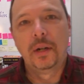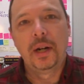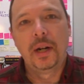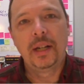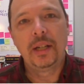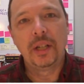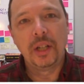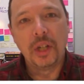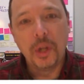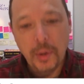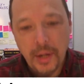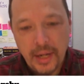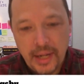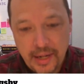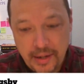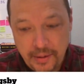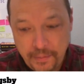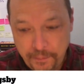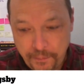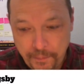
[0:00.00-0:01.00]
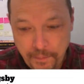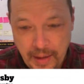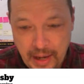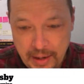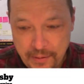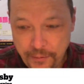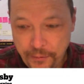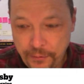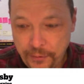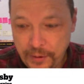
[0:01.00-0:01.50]
Right? Go ahead and,
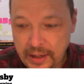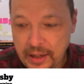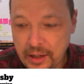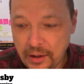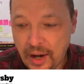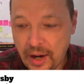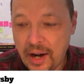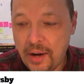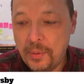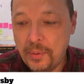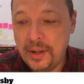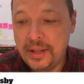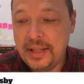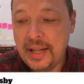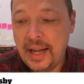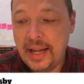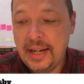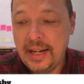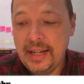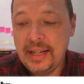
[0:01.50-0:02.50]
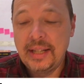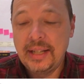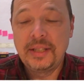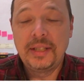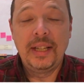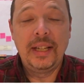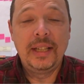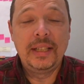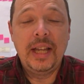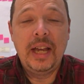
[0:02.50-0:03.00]
and figure out what that
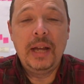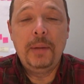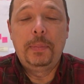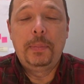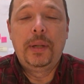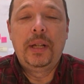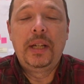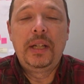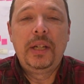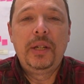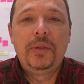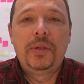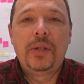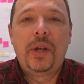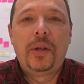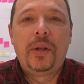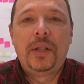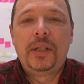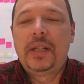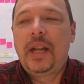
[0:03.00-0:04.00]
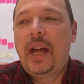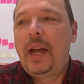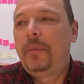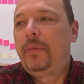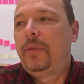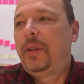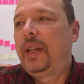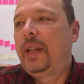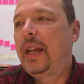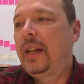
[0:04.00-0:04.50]
is. The example I use all the
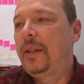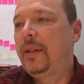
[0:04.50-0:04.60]
time. If you